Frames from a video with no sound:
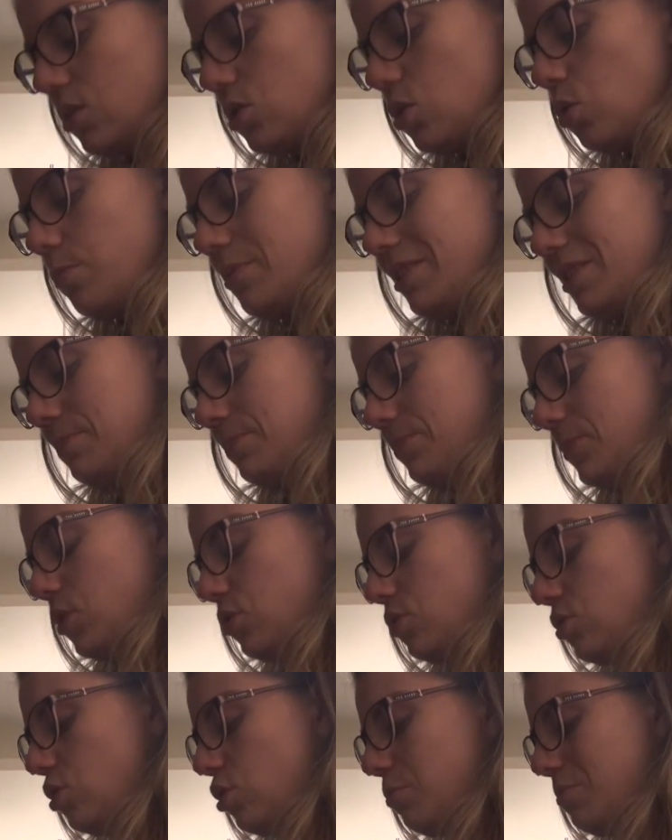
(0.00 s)
Tumour. Your
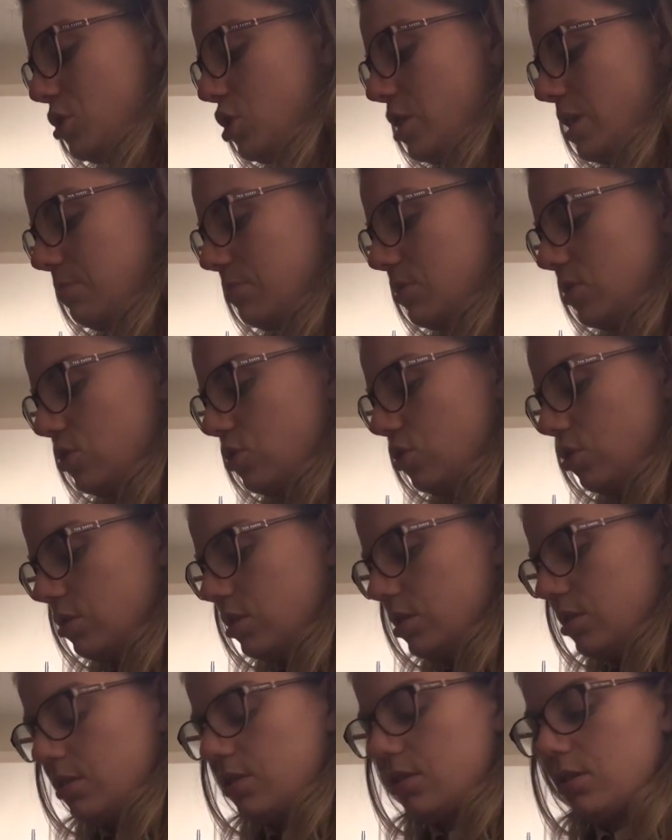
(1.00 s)
tumour-shaped
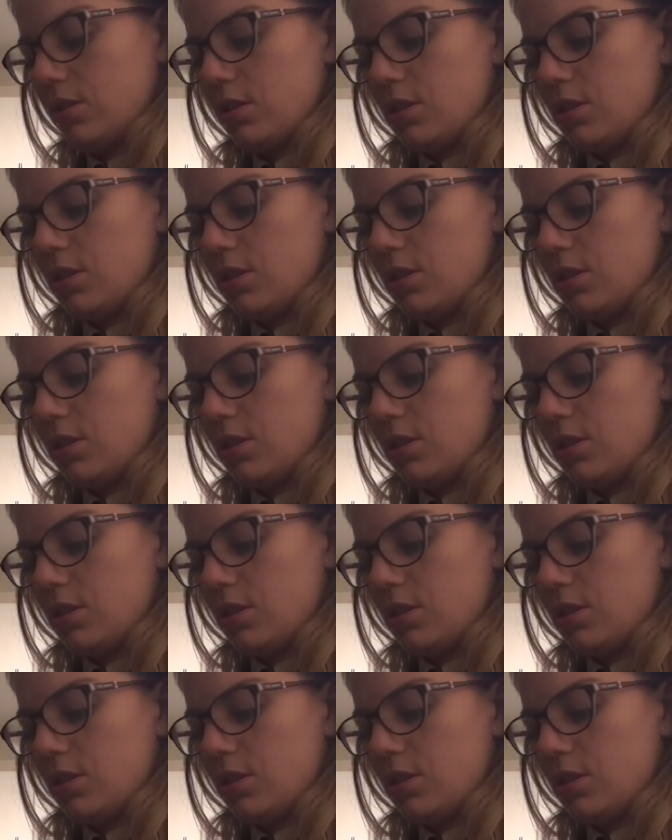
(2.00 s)
chocolates.